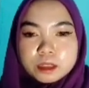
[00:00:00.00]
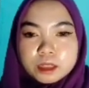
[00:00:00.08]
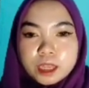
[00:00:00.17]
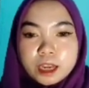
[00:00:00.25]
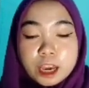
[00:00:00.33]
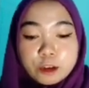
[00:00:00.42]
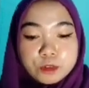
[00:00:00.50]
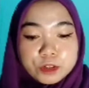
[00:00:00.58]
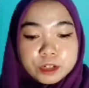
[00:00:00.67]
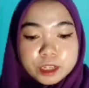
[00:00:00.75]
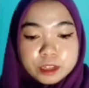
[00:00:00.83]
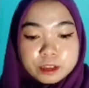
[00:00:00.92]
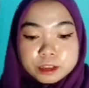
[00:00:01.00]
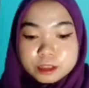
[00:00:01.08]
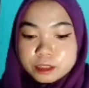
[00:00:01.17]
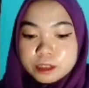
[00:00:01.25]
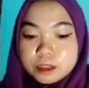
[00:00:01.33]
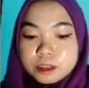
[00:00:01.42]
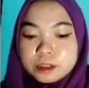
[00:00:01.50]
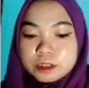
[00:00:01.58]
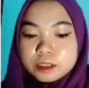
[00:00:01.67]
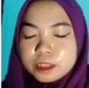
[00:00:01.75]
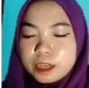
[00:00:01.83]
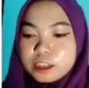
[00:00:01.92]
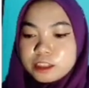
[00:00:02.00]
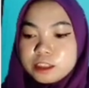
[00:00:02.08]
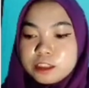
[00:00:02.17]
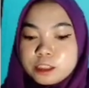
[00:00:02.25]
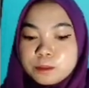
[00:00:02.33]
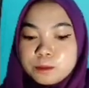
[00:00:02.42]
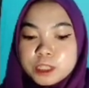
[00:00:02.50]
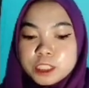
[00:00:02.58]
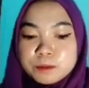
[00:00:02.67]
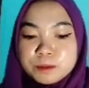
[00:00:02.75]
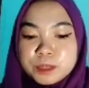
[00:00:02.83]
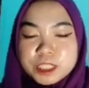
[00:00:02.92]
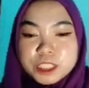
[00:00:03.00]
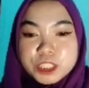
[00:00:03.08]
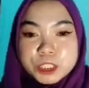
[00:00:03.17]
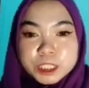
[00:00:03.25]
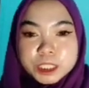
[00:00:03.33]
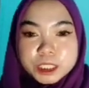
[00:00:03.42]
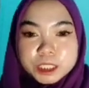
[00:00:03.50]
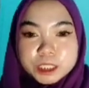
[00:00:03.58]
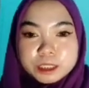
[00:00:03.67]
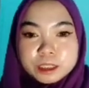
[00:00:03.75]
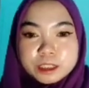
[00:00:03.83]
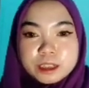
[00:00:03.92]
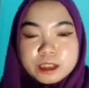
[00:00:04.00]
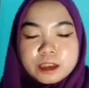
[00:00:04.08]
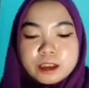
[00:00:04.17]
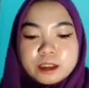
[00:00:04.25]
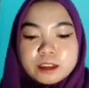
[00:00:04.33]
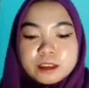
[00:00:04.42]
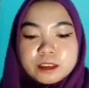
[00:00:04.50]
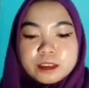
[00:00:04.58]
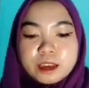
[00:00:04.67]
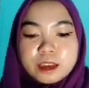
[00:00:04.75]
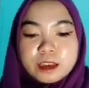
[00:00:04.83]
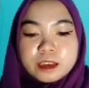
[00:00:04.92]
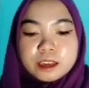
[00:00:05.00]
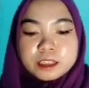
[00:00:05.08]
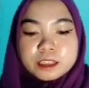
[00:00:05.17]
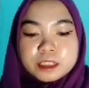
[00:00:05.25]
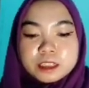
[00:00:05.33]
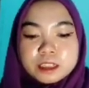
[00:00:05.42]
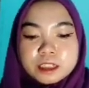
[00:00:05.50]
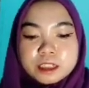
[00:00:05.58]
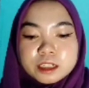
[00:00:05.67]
that I will rename is a cash disbursement journal. That's